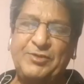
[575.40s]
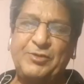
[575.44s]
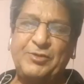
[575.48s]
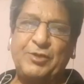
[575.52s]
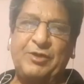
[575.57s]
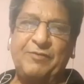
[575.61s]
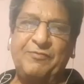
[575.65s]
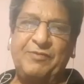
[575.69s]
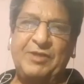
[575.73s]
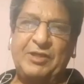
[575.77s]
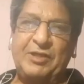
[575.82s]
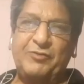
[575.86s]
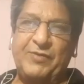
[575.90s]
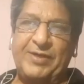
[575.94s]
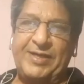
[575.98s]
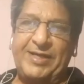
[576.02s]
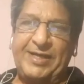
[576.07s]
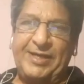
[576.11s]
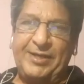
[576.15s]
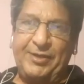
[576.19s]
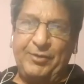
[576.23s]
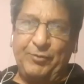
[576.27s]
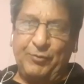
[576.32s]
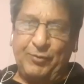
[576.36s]
of the
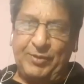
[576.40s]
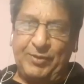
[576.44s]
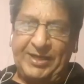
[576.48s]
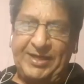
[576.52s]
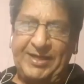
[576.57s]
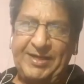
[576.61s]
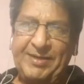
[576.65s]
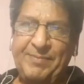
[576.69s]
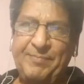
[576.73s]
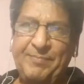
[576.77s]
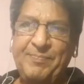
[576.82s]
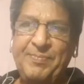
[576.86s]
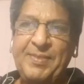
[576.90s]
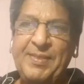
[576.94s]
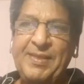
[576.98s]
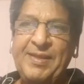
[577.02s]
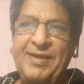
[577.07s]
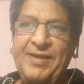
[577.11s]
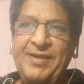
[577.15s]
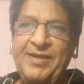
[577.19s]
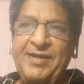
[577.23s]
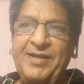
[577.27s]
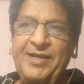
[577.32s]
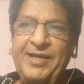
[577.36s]
Swara Yoga.
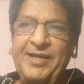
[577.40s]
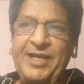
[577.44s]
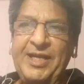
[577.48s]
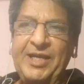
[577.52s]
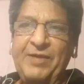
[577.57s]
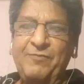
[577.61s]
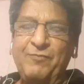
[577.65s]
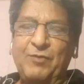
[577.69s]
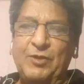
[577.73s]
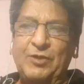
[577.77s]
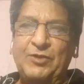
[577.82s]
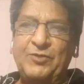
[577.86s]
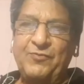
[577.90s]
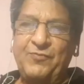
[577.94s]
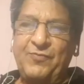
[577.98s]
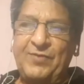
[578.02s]
It was